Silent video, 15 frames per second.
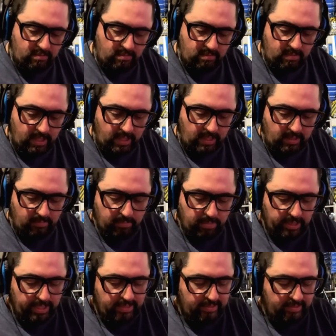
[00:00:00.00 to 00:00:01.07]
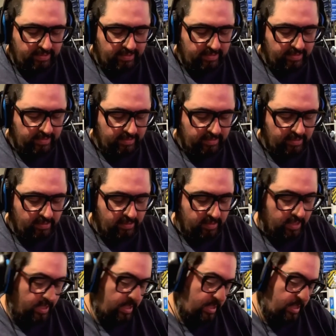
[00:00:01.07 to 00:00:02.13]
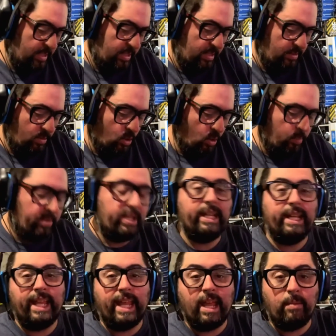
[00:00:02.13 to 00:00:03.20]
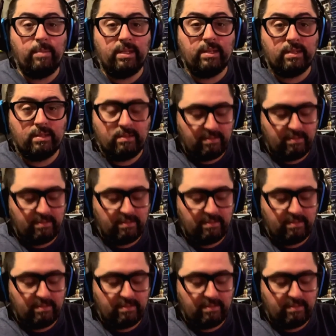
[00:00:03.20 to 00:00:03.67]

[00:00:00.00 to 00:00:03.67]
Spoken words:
like Blitz or opening Gambit.